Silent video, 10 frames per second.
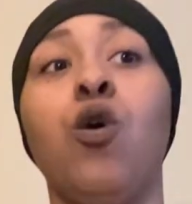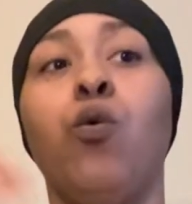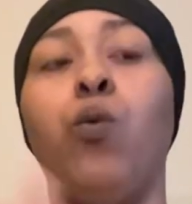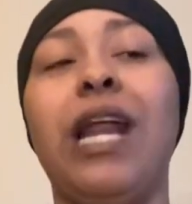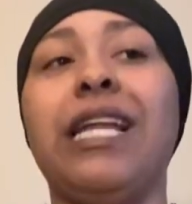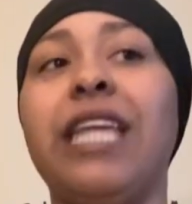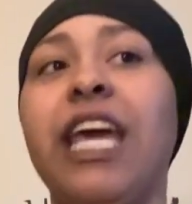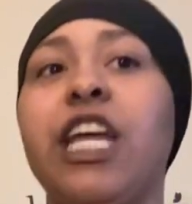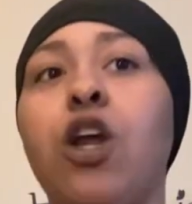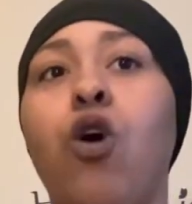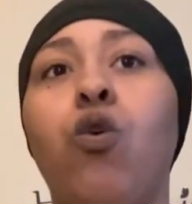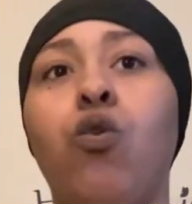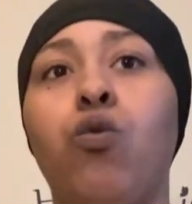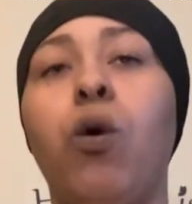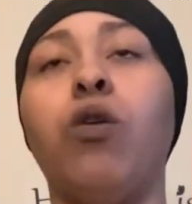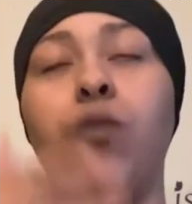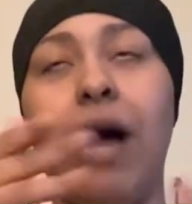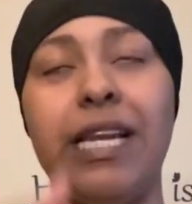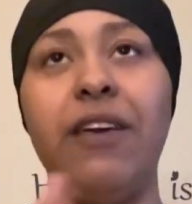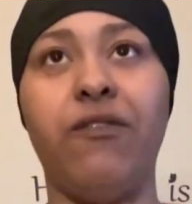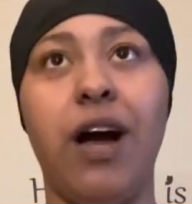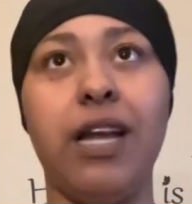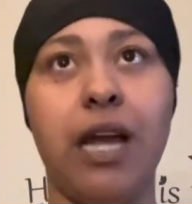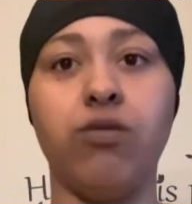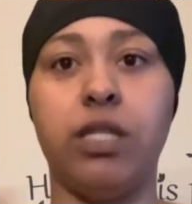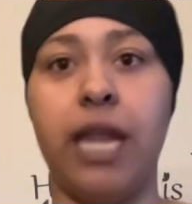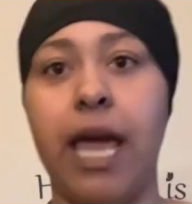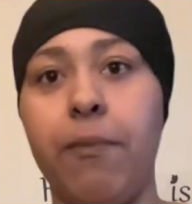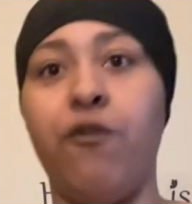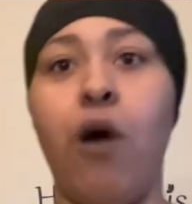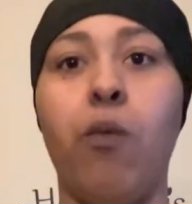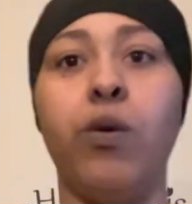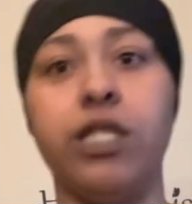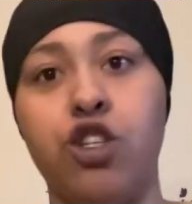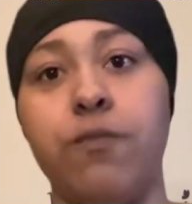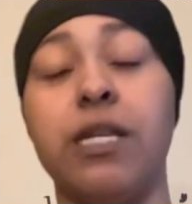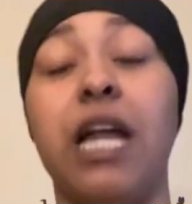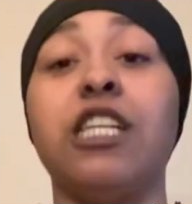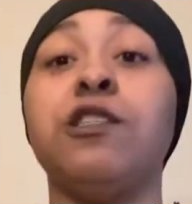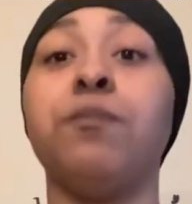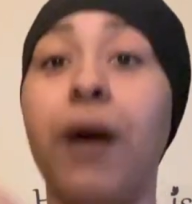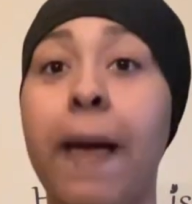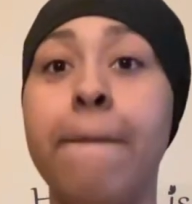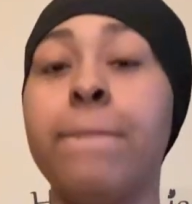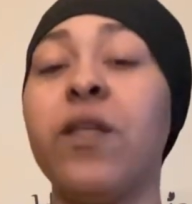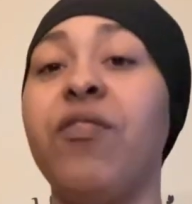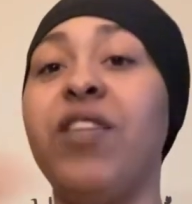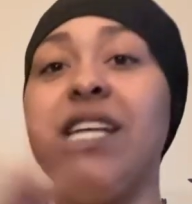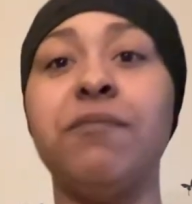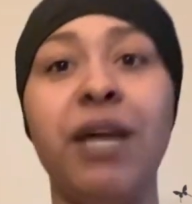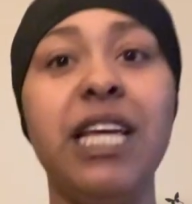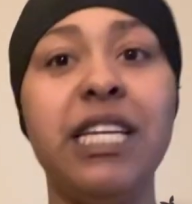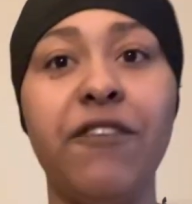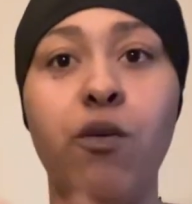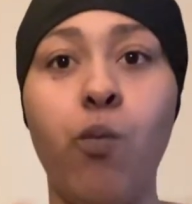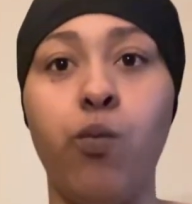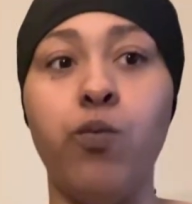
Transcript: what I didn't know, well, I did find out today before I went to the dermatologist. But there's many different